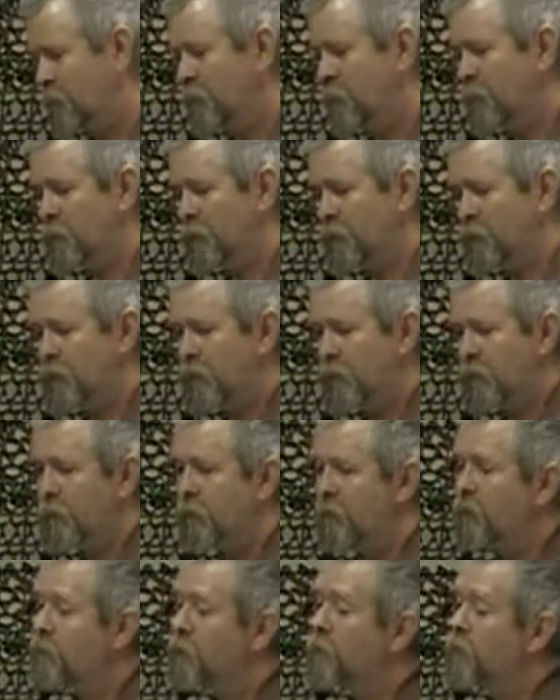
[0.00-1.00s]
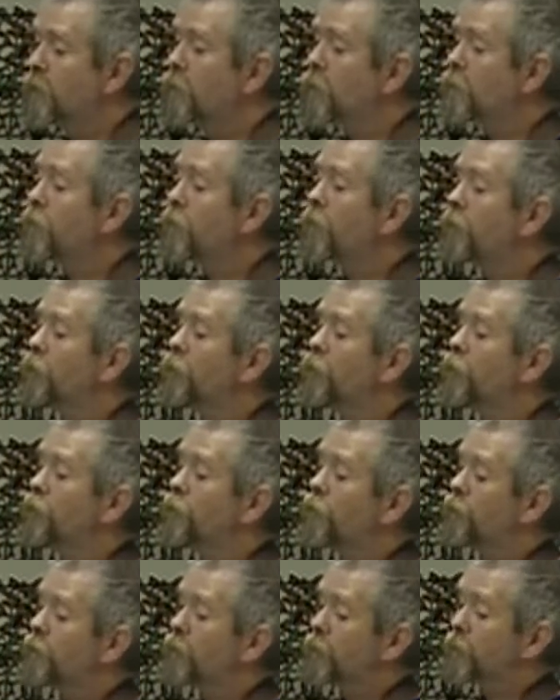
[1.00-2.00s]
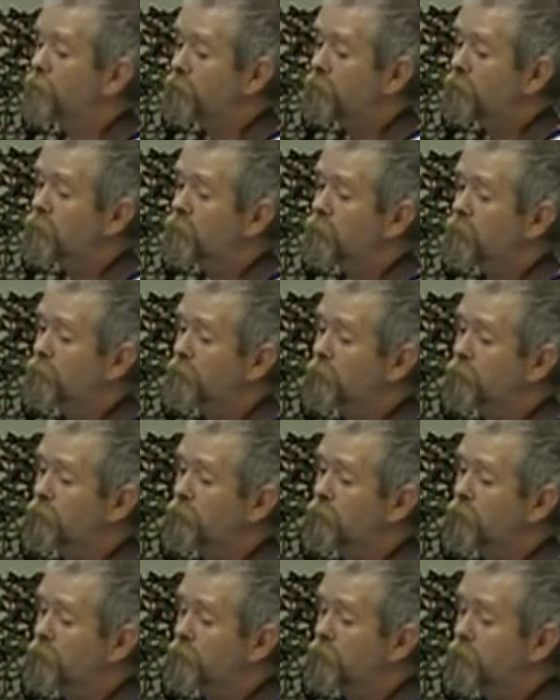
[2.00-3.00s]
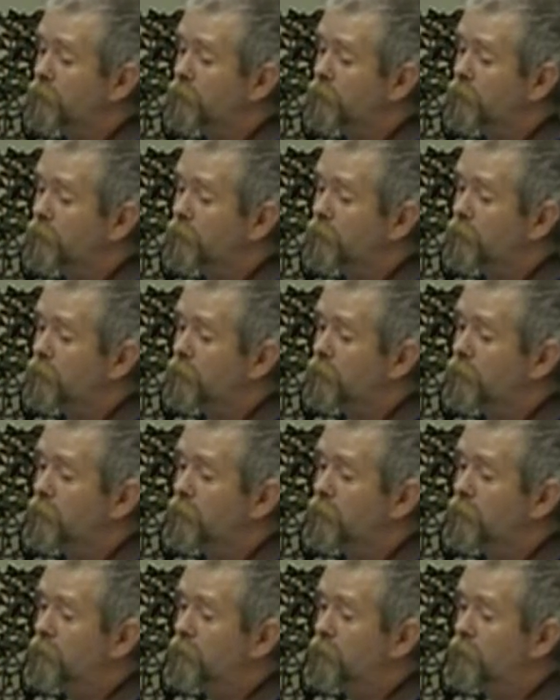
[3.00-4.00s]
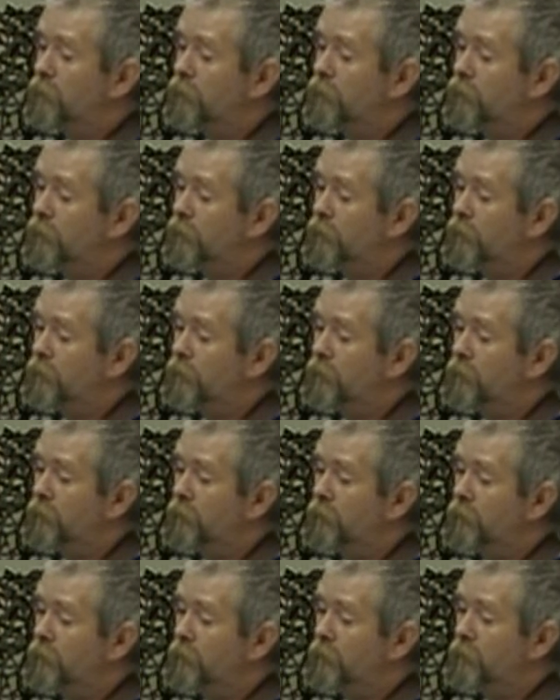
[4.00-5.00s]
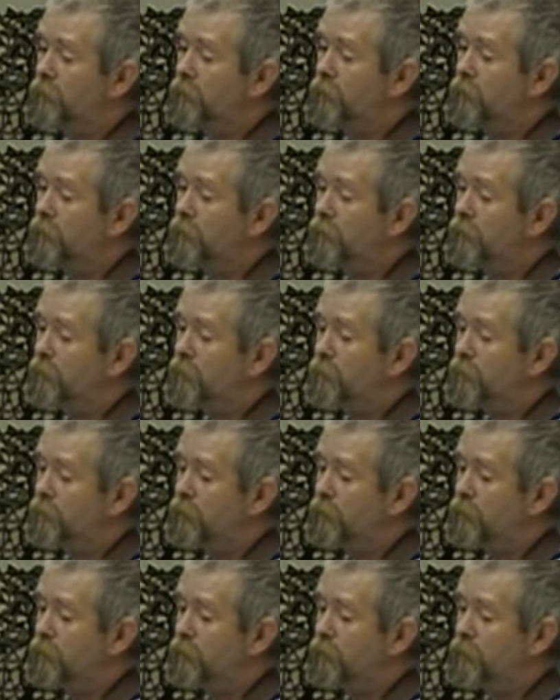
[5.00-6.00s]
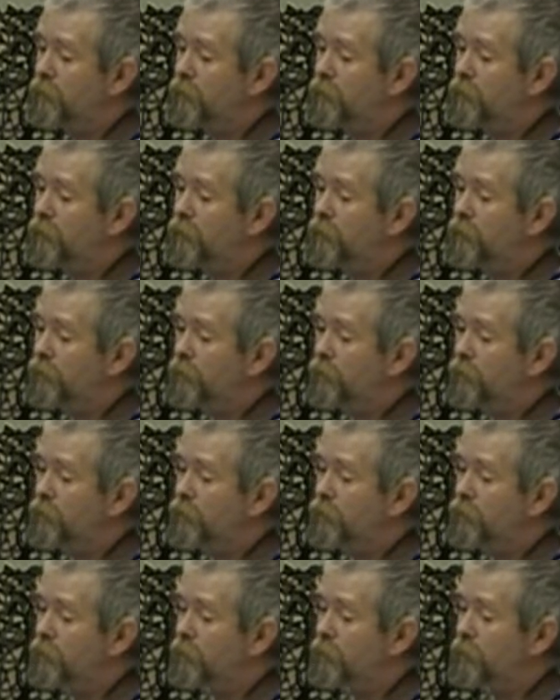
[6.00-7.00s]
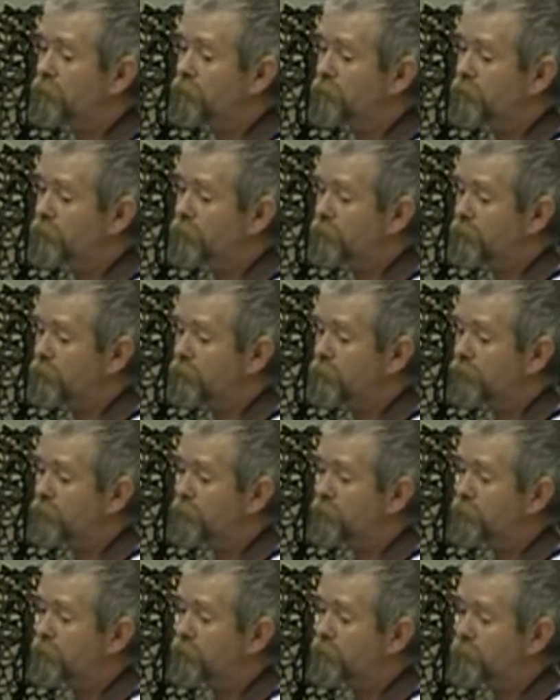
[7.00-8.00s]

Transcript: No words are spoken by the person on screen.